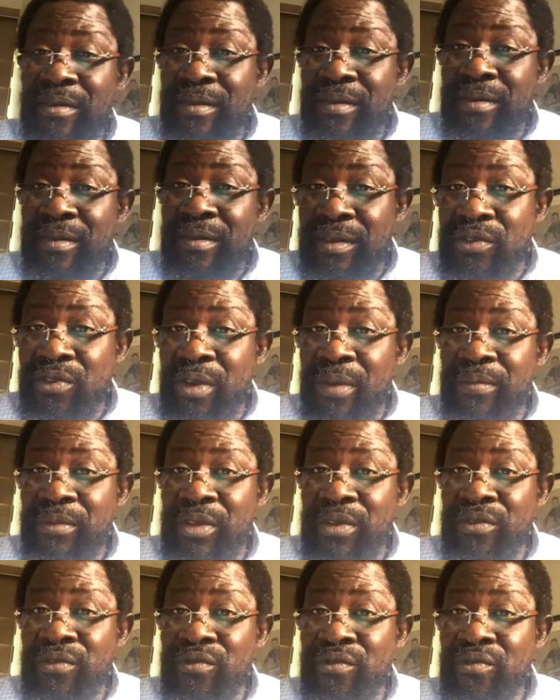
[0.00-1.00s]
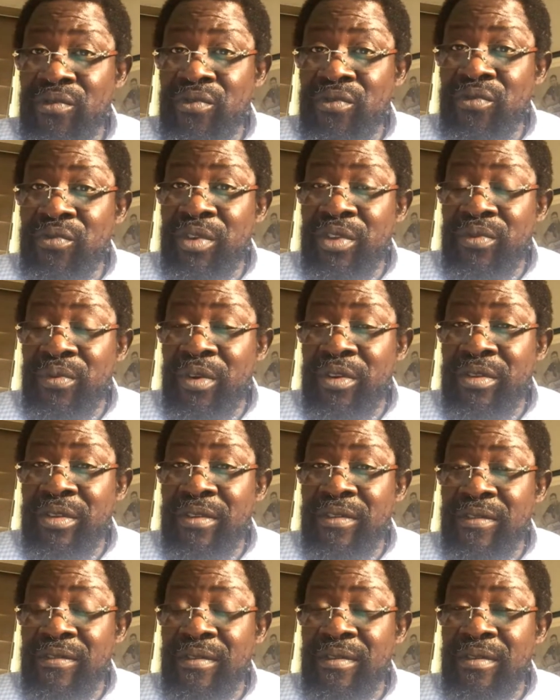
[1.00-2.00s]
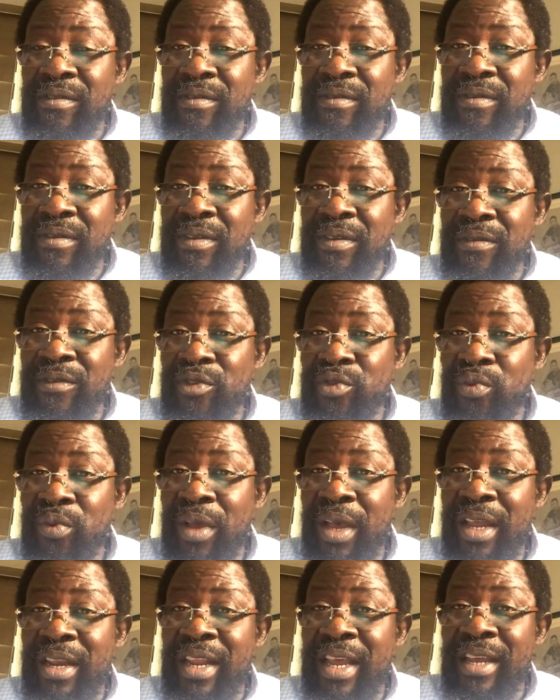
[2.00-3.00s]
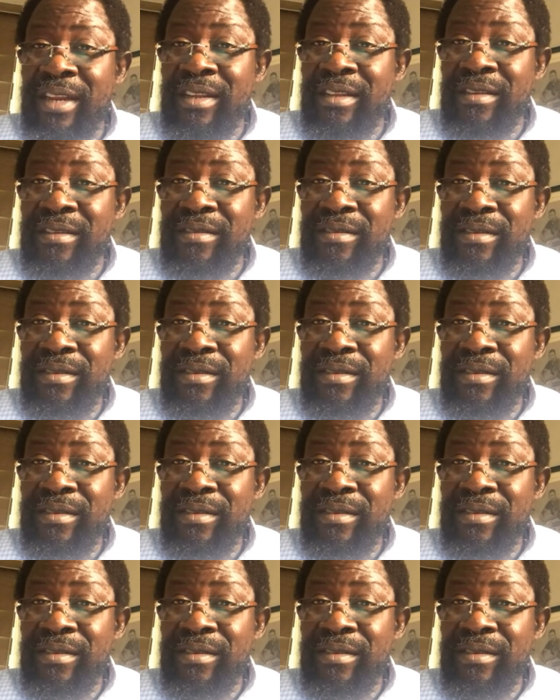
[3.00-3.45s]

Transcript: Is this something to do with what his sugar daddy